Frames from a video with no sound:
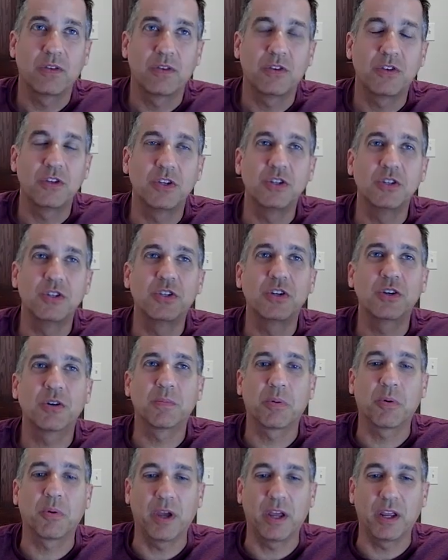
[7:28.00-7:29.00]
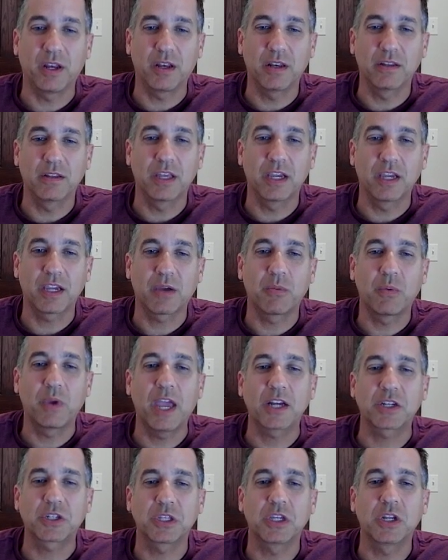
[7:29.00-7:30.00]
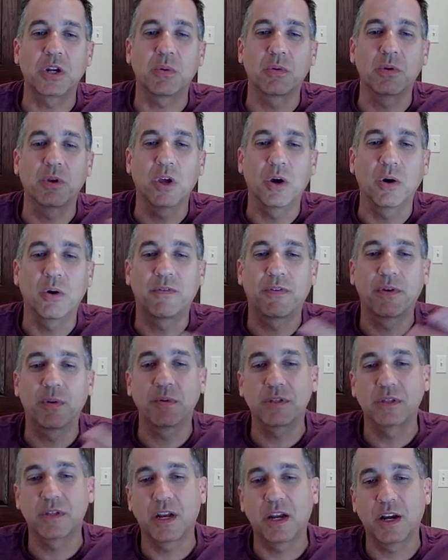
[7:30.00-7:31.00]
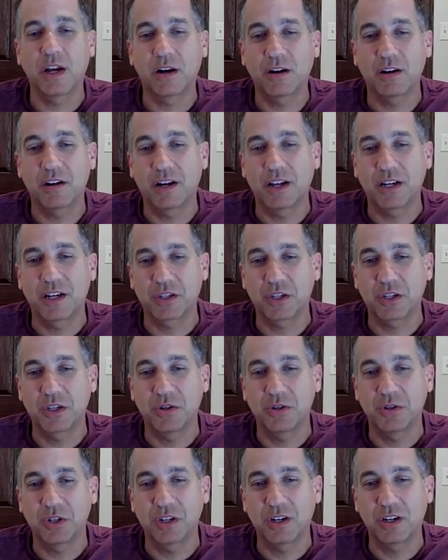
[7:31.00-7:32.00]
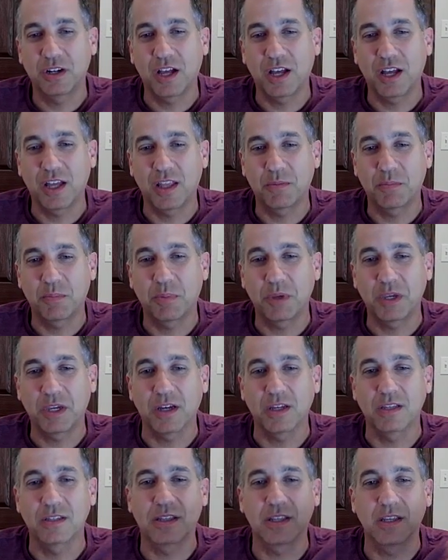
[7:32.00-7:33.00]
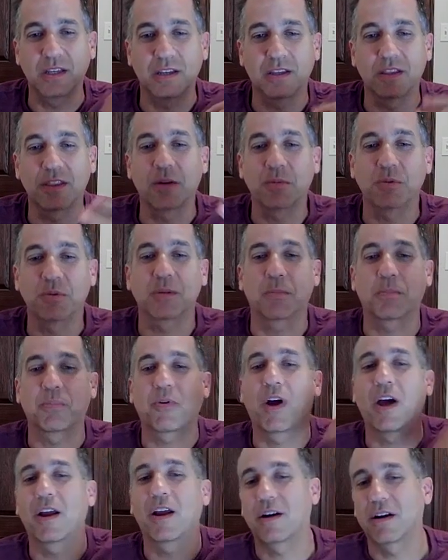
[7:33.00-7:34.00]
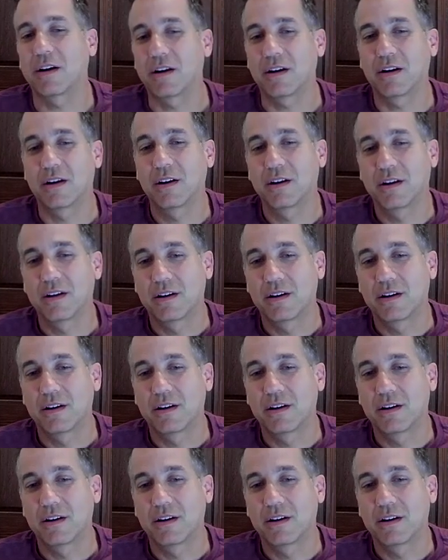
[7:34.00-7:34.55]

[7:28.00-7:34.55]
to your point, like we actually don't know if it was an error in execution or not because there was a prior.